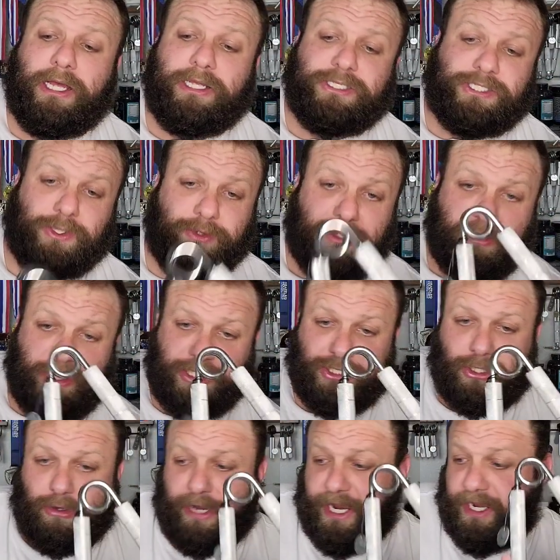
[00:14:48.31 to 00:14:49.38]
So these are
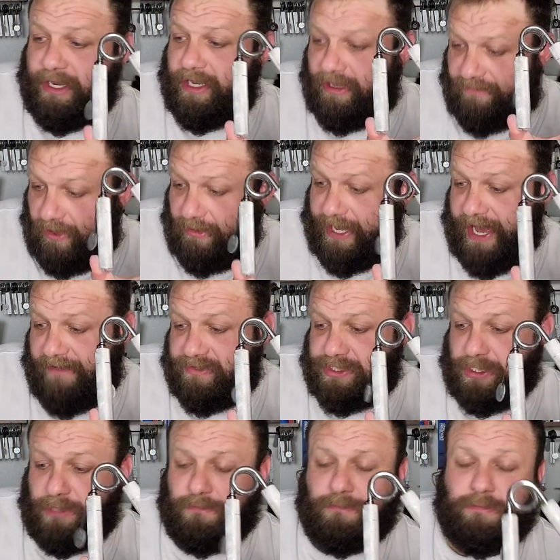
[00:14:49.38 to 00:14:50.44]
great. If you have
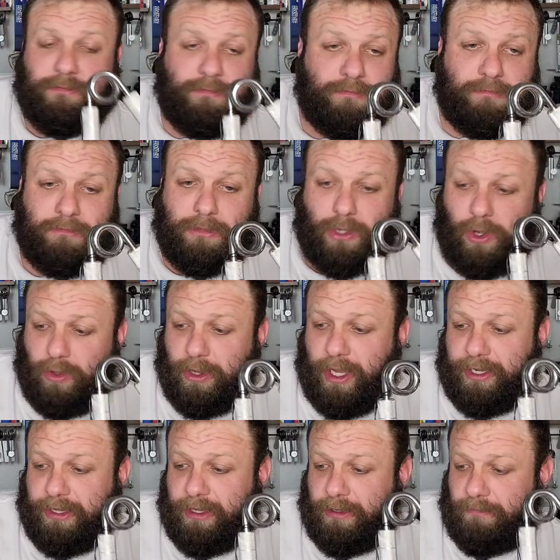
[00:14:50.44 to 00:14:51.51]
some, hold on
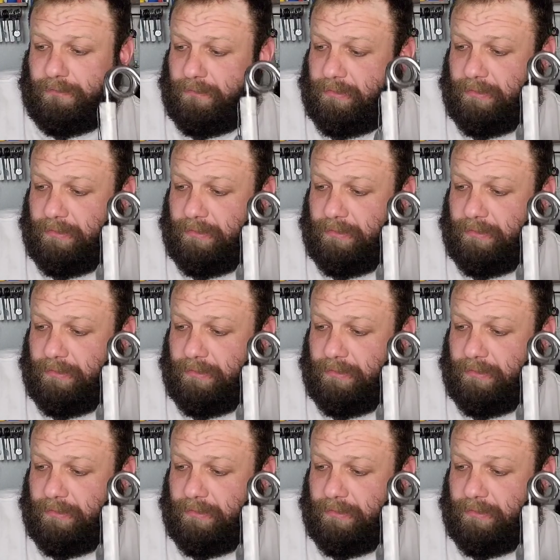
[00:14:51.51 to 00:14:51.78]
to them.